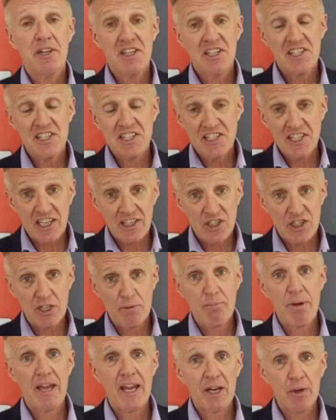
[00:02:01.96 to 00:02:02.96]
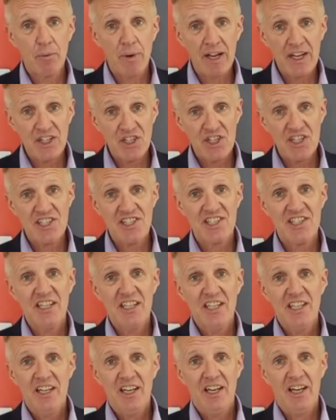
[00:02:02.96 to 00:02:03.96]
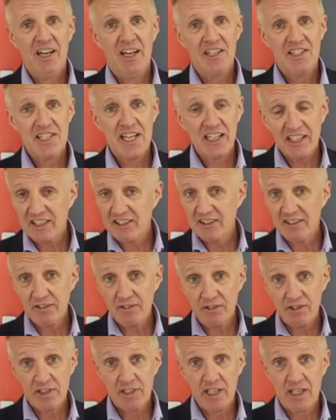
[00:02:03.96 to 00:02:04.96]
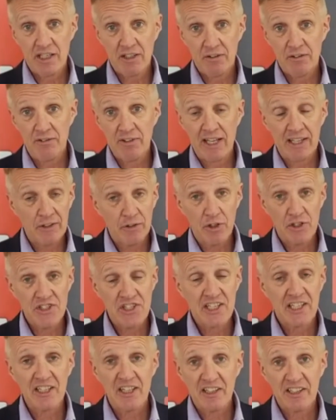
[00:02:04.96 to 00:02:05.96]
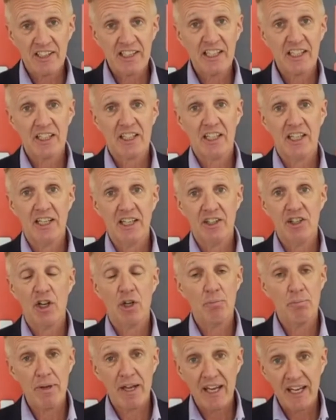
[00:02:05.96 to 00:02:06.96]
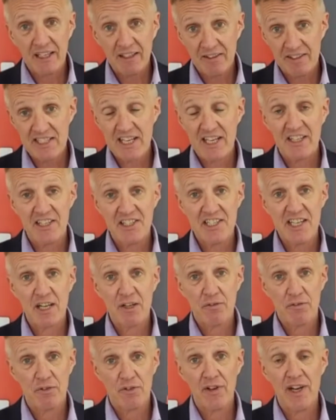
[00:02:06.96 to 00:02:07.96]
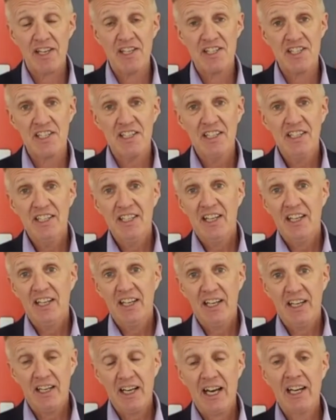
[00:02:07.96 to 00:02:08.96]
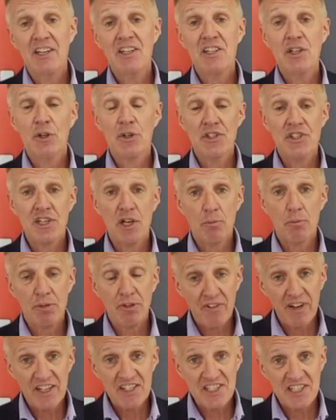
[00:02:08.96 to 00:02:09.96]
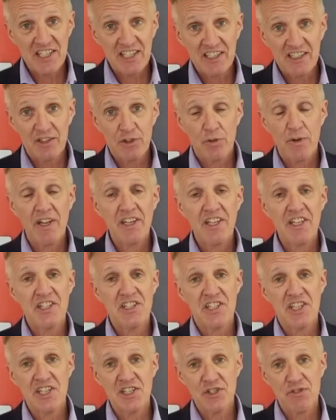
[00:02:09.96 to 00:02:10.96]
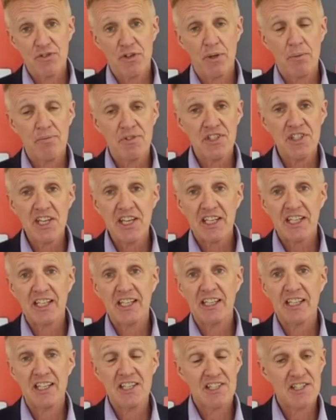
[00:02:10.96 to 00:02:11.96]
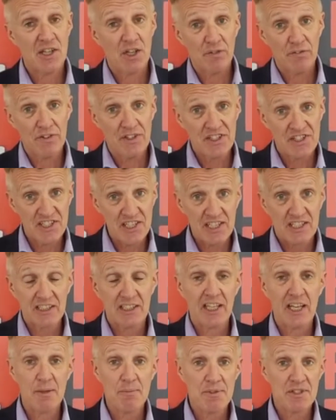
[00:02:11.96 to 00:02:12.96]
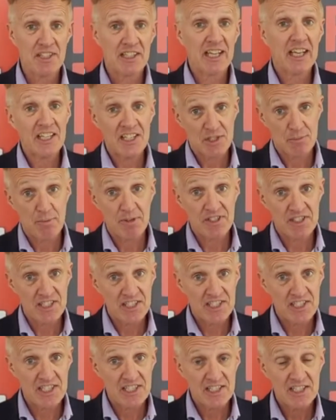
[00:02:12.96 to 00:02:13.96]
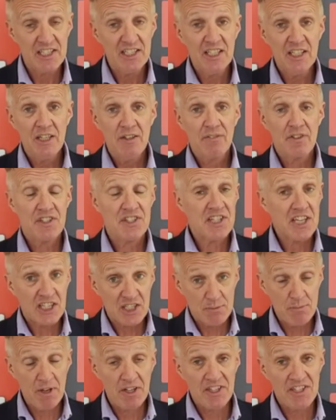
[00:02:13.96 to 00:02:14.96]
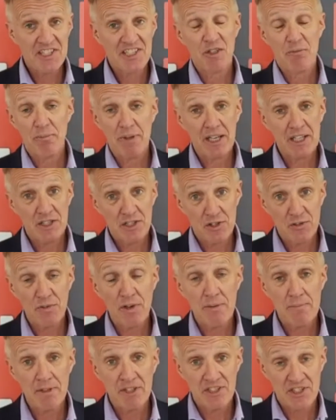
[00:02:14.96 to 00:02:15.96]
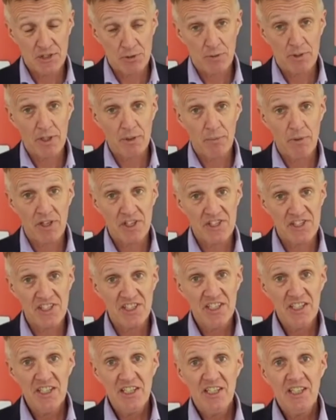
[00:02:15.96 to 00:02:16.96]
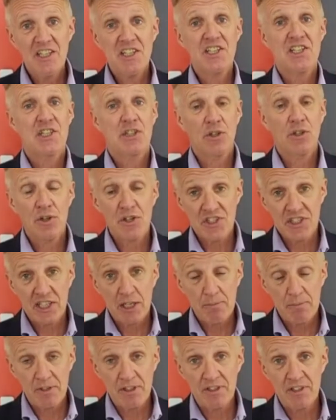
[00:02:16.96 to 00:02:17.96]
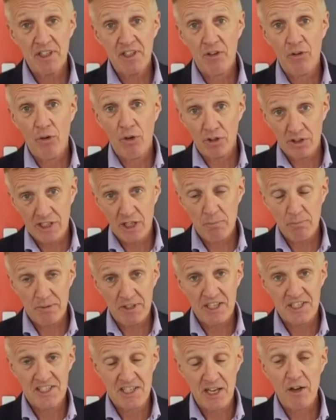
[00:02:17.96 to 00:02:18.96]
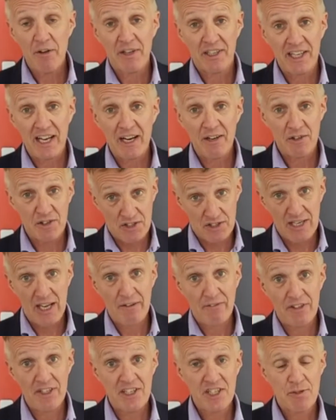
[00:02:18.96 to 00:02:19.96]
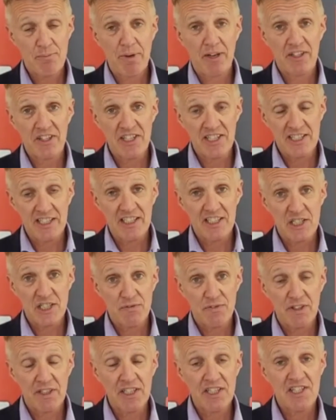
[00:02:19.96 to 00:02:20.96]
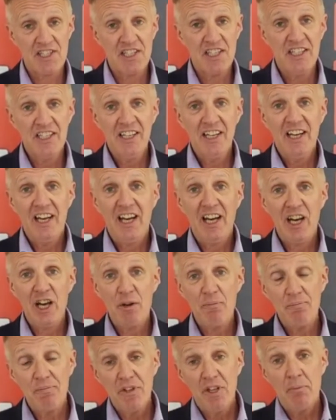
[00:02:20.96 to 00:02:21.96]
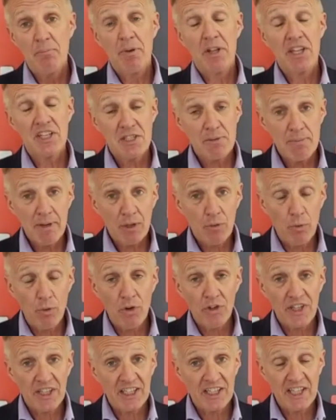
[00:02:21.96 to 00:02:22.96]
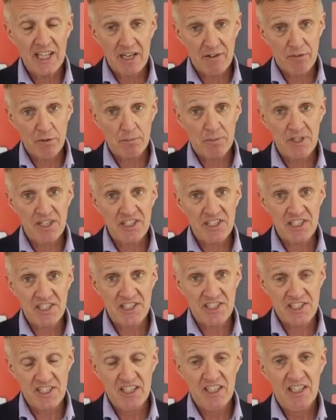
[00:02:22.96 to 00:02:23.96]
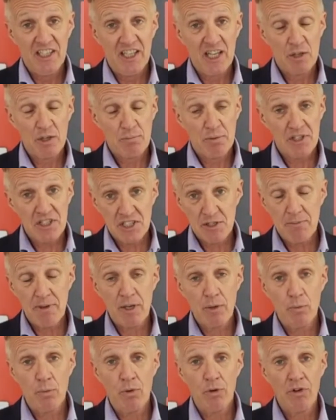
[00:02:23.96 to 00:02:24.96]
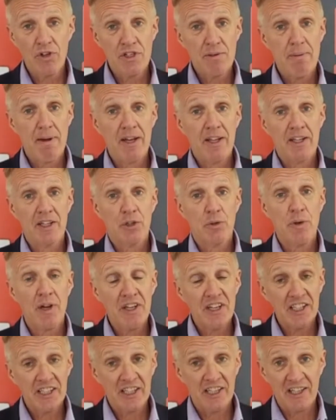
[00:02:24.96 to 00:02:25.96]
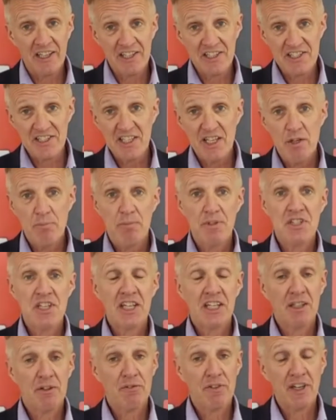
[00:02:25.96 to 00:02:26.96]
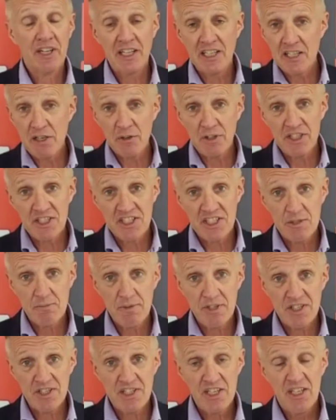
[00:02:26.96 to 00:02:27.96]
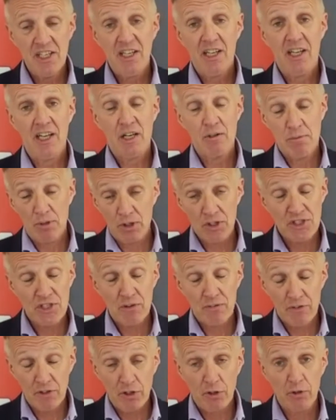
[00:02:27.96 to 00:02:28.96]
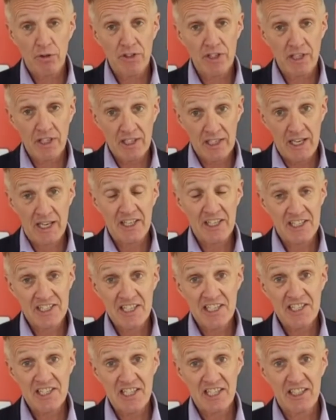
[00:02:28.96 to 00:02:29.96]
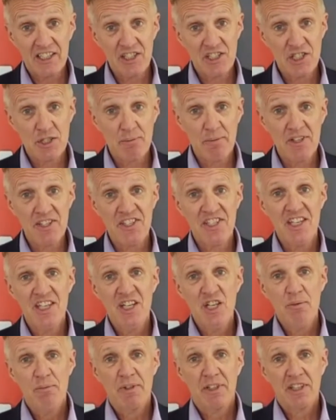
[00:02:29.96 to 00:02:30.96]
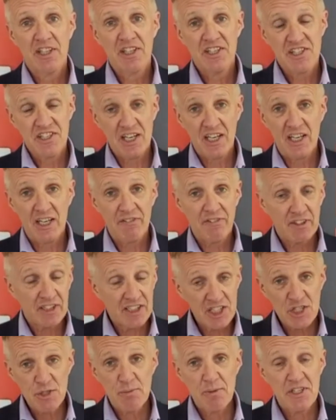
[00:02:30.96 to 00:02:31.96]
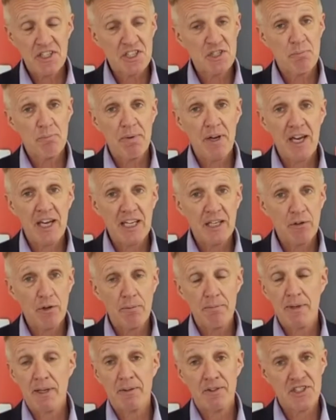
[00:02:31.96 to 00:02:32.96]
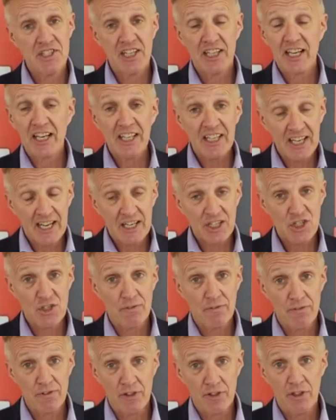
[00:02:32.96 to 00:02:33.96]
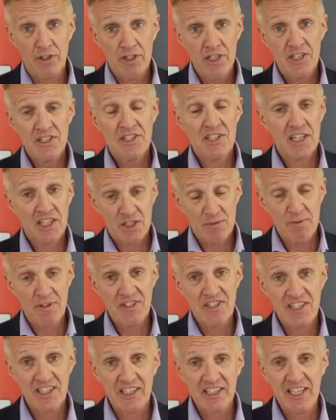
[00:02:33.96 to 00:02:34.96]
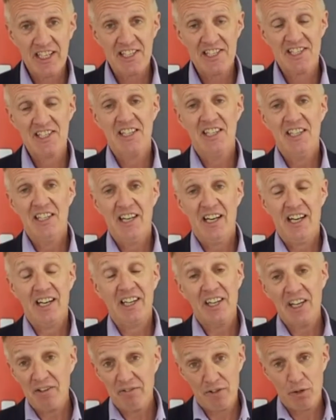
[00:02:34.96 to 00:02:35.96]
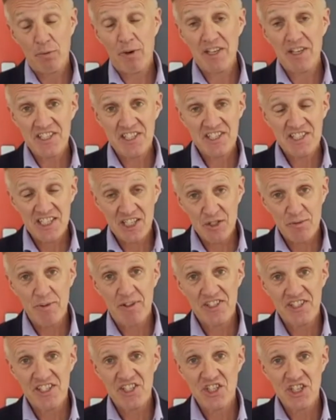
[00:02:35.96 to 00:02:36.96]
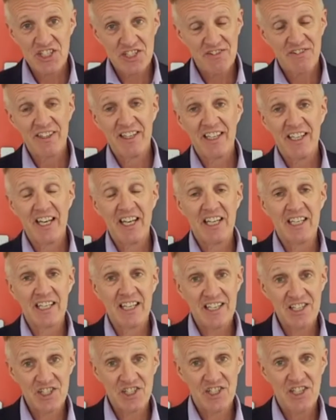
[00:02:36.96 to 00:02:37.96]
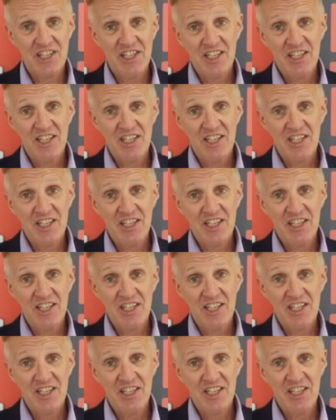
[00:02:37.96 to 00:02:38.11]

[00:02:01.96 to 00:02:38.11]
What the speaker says: is essentially paying wages, telling landlords they can't kick non-paying tenants out for rent, and also preventing creditors from seeking insolvency claims against businesses for 6 months compared to 3 months to what it was. This is, of course, keeping all companies going now, as evidenced by these latest figures. But there's a big warning in there for printers. Printers are being warned about the credit lines, particularly for any new customers, but also for old and existing customers, because if your customer doesn't pay, you won't be able to take any action for 6 months at least. And if you're waiting 6 months, the chance of getting any cash